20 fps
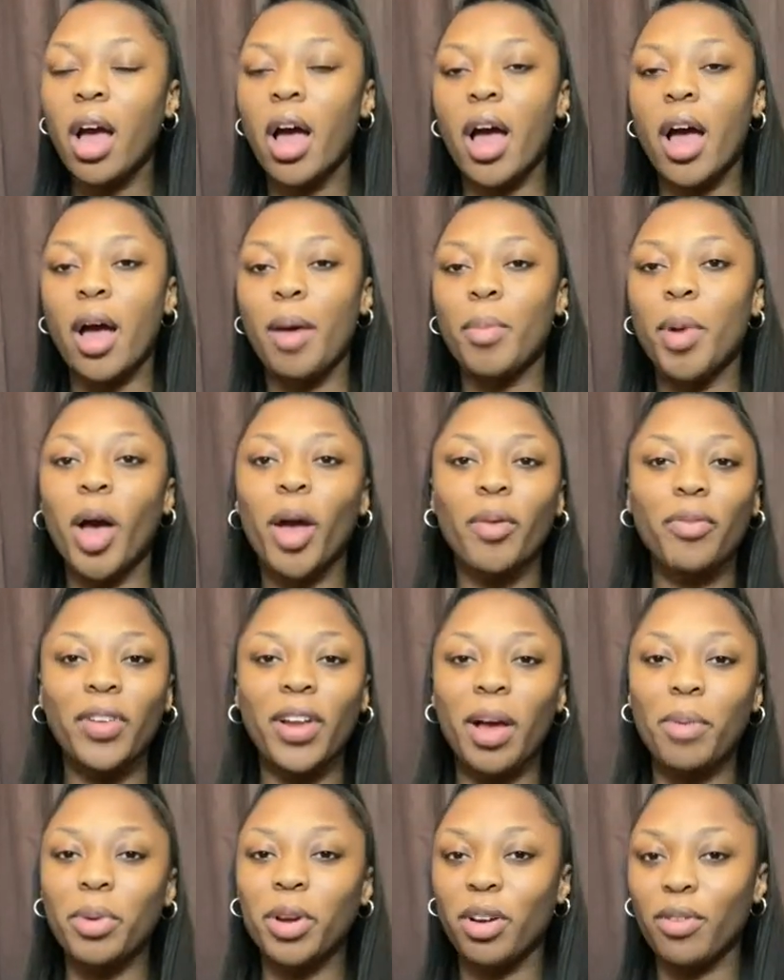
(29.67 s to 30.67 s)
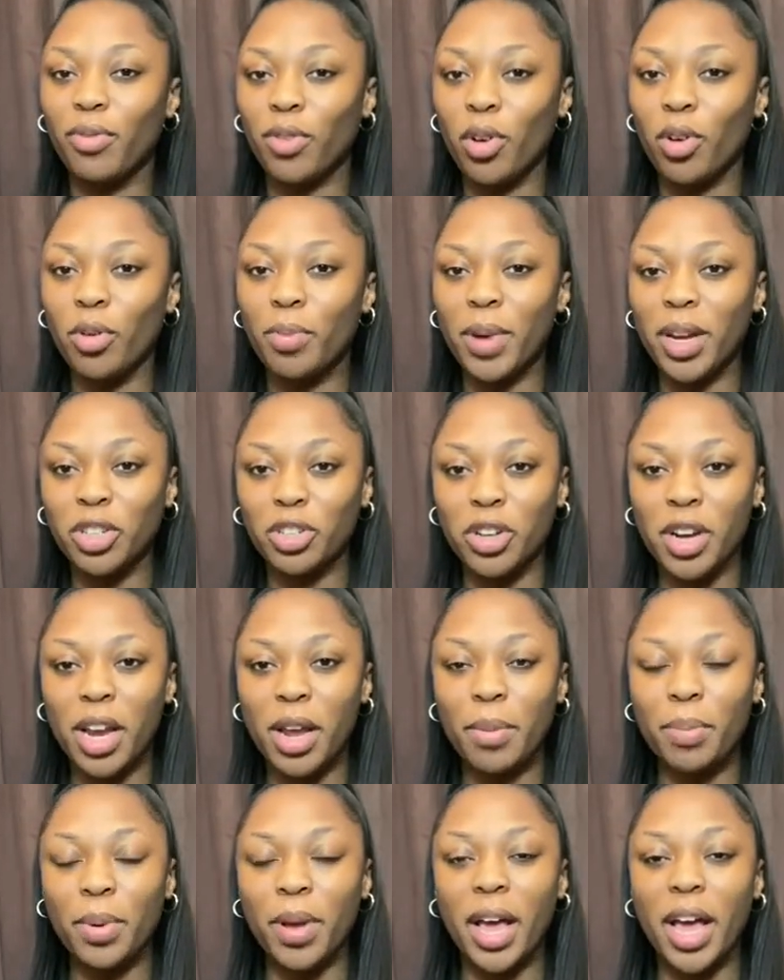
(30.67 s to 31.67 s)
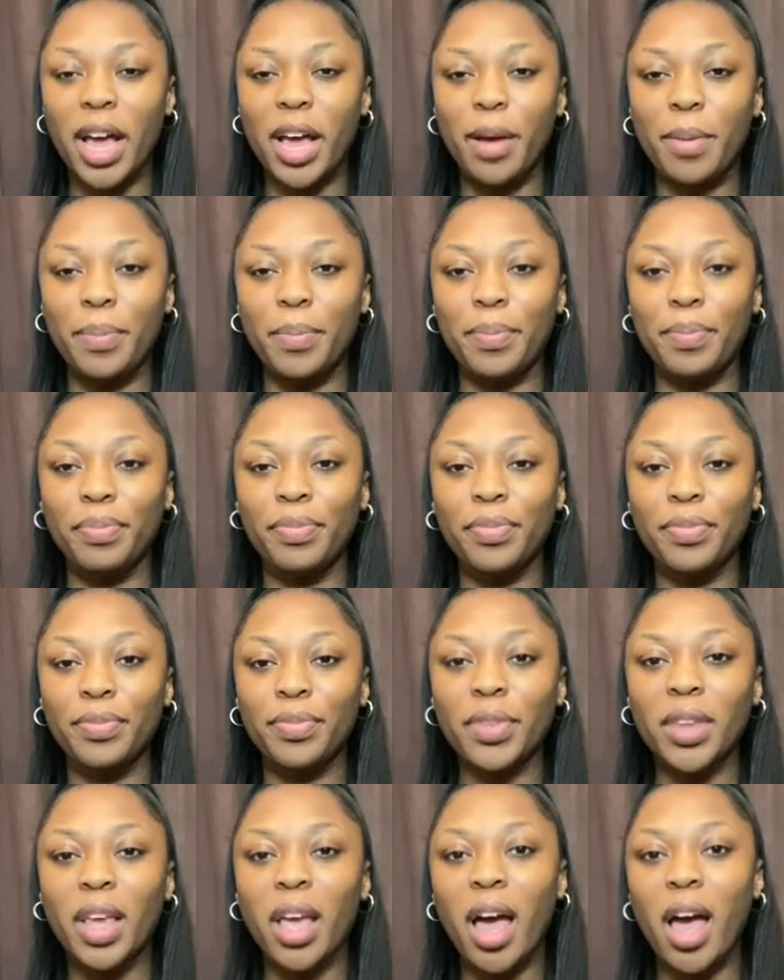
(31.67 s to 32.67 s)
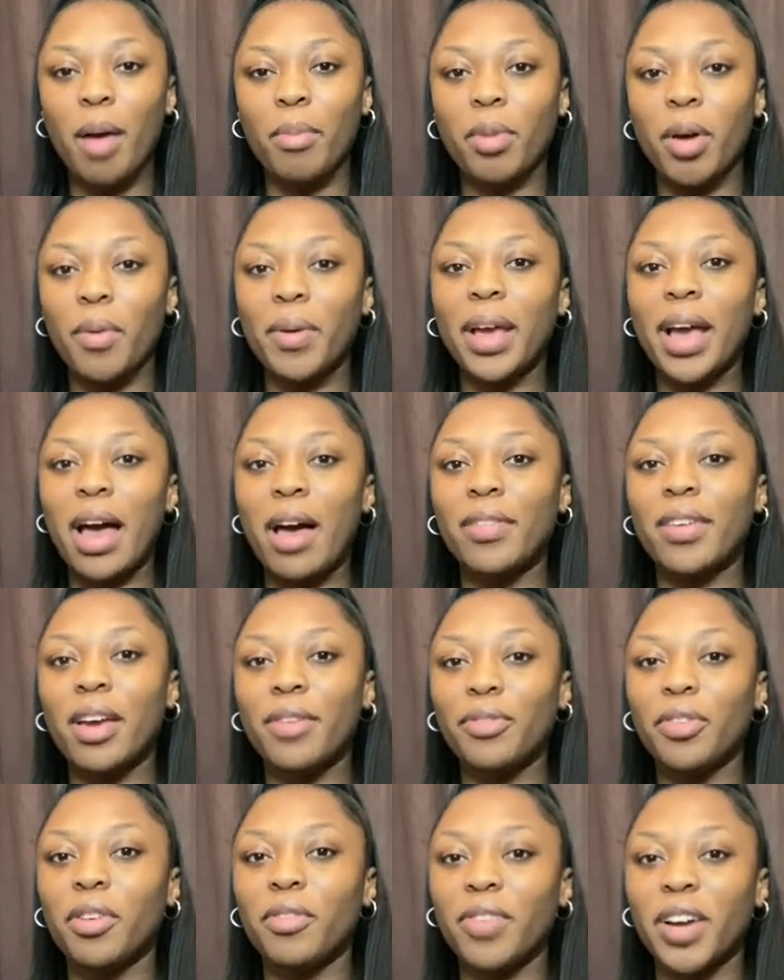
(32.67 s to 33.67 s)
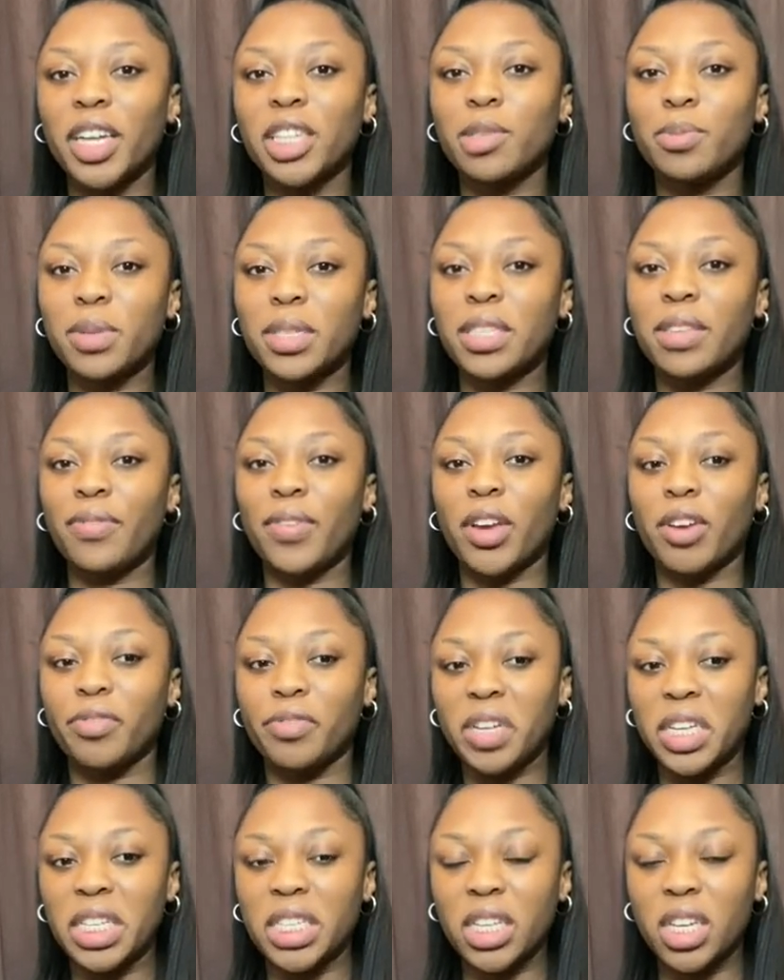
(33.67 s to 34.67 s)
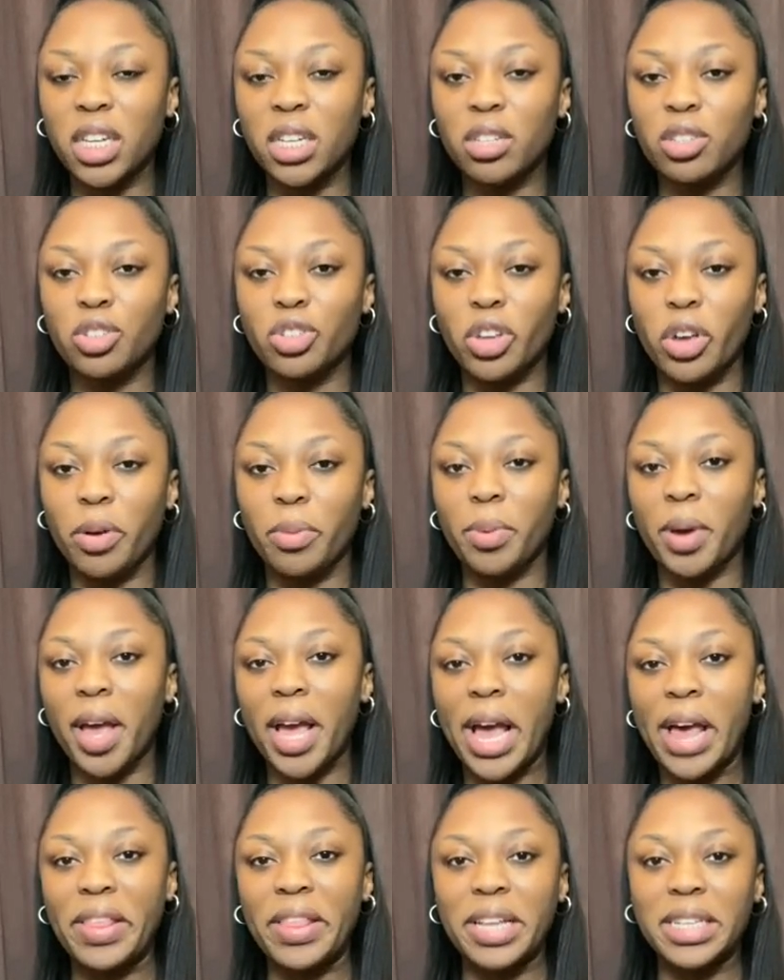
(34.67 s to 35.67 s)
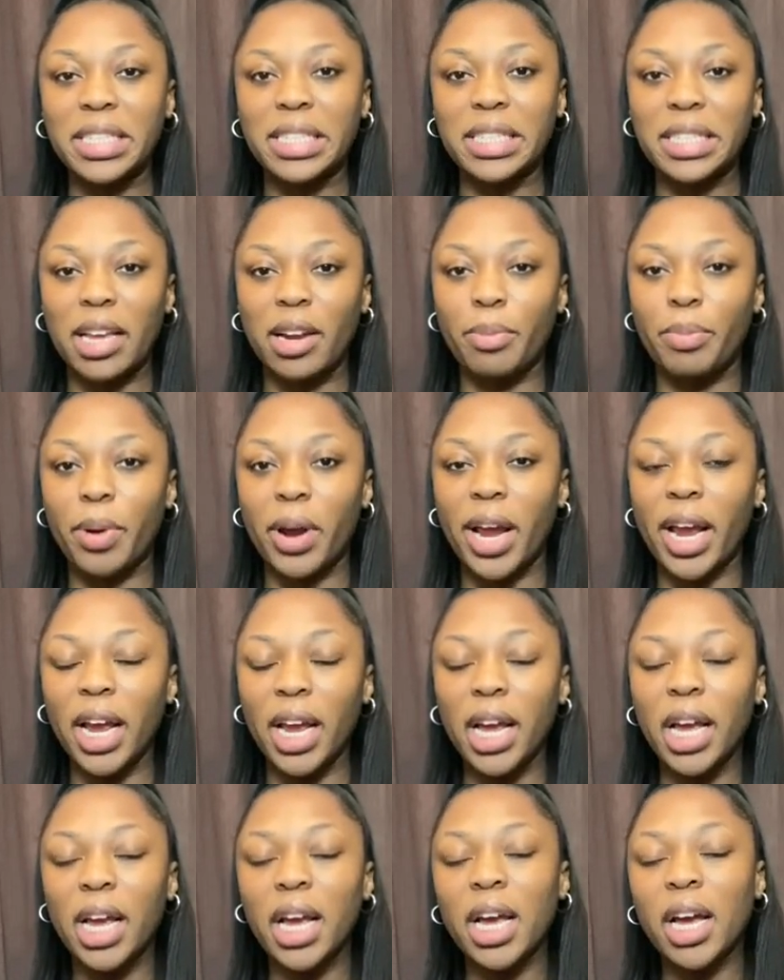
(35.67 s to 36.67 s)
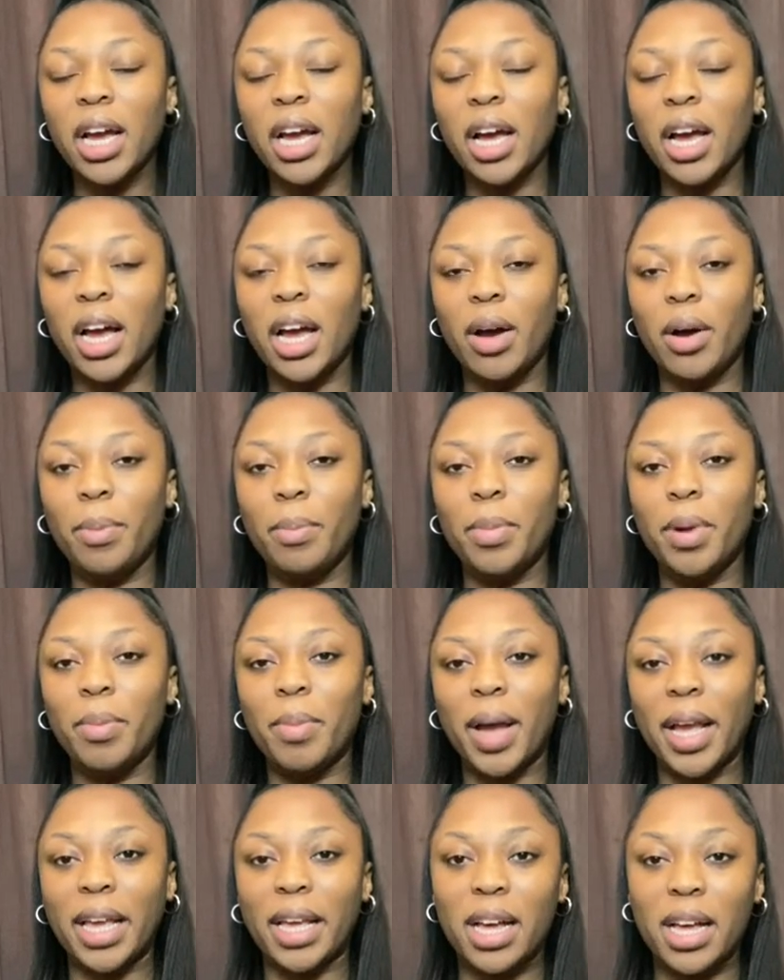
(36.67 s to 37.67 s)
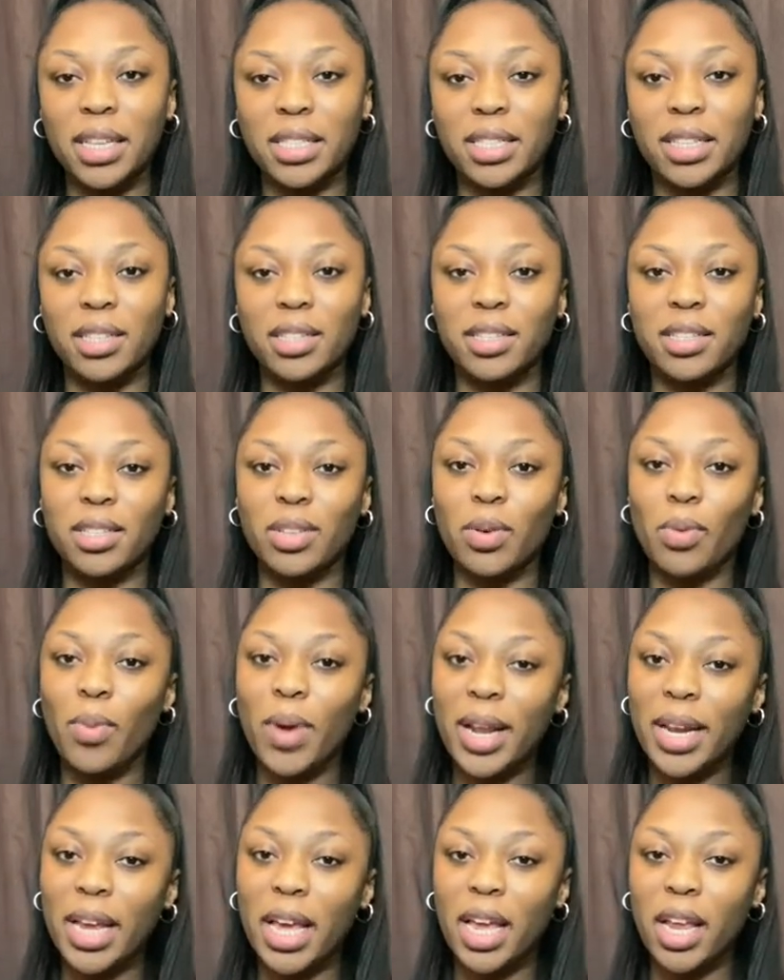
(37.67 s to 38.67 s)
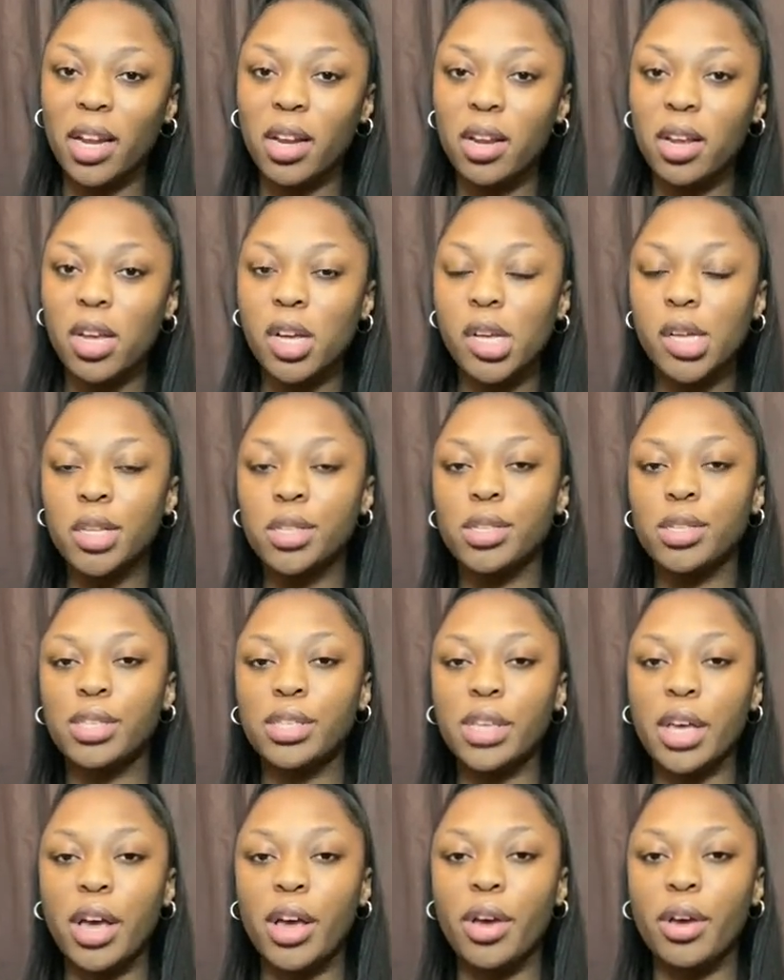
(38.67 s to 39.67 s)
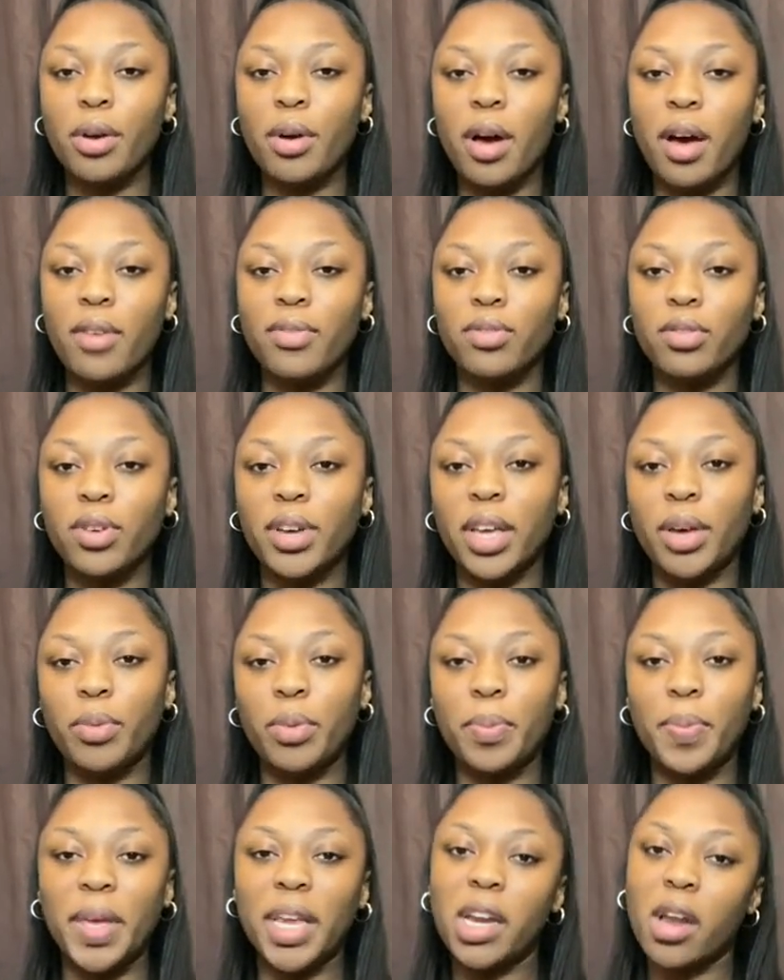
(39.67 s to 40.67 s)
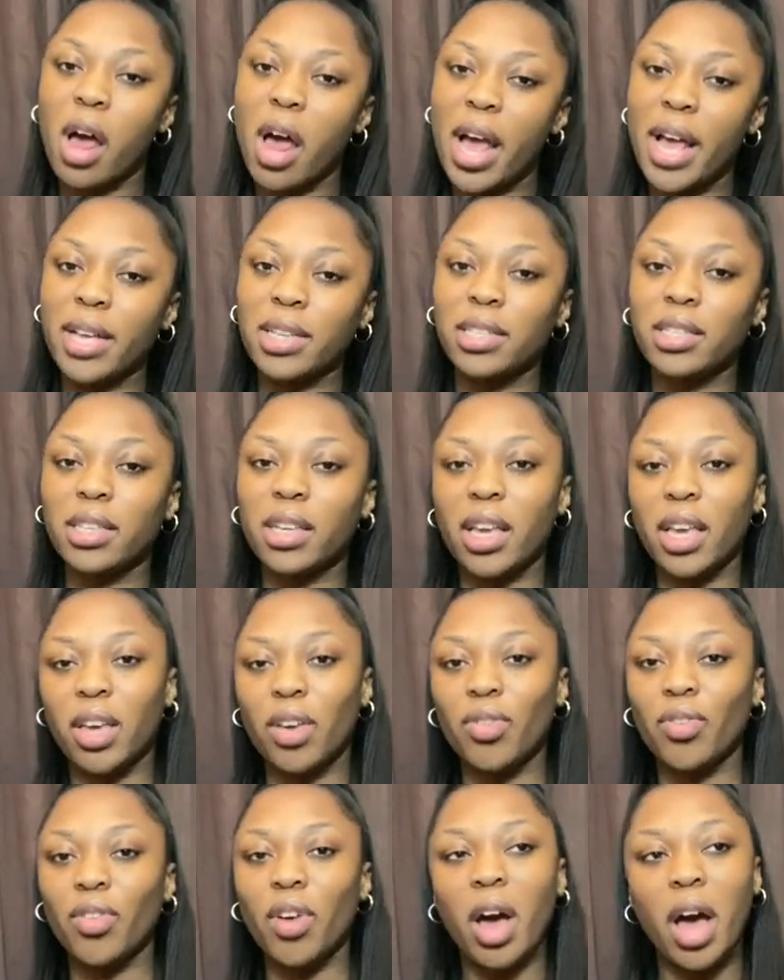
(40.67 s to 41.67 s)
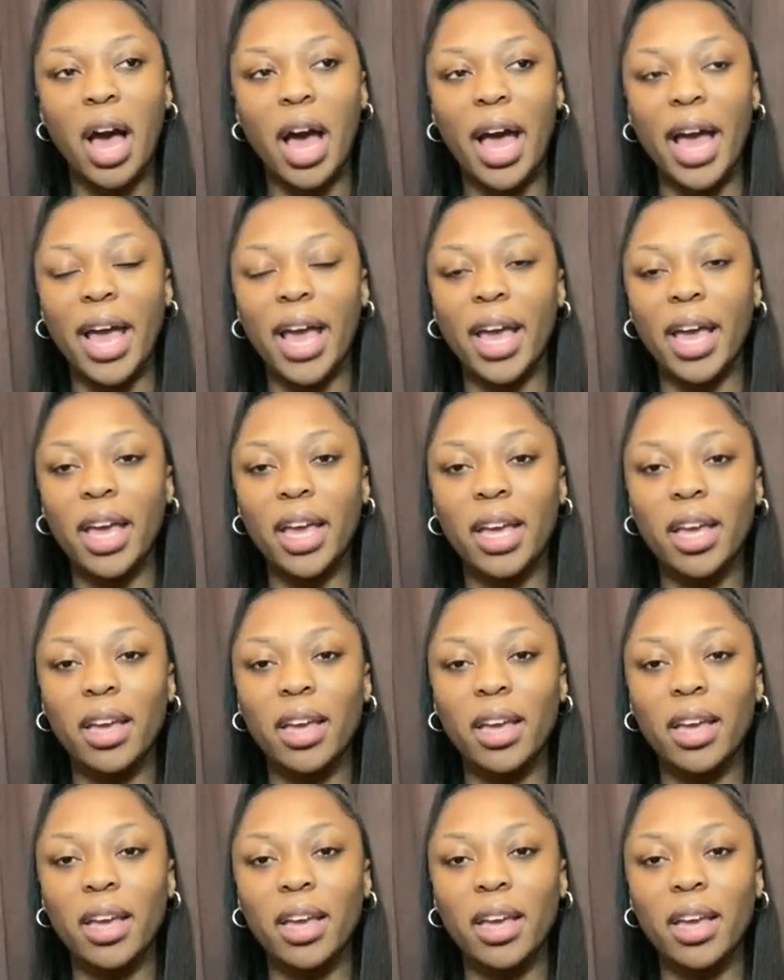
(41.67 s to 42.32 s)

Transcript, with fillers: Um, hopefully I'm gonna vlog my trip. Um, I'm going out there for a very specific reason. So I'm going out there to celebrate um, my cousin's wedding. So I thought it would be nice if I